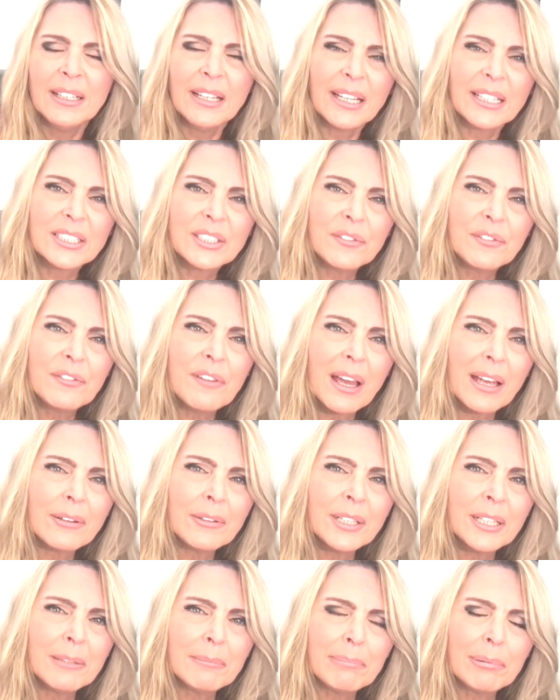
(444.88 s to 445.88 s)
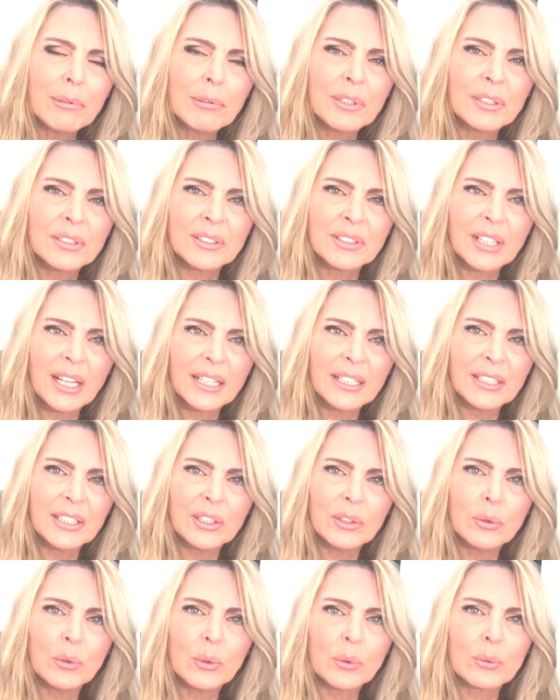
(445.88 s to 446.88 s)
It's very important that
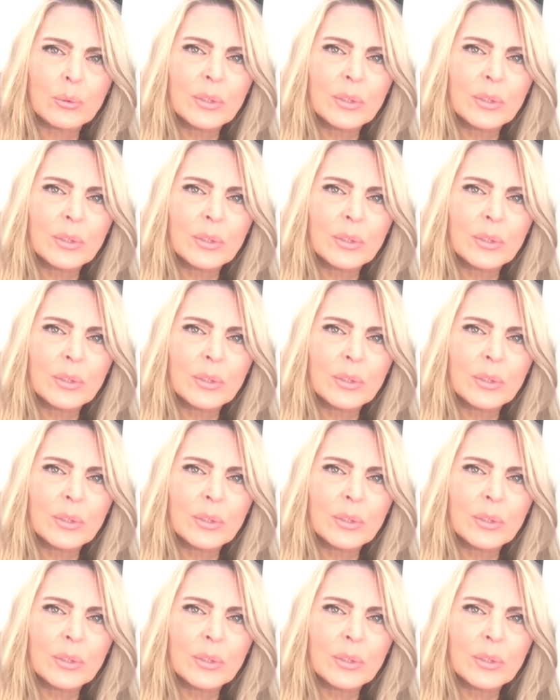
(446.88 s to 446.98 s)
you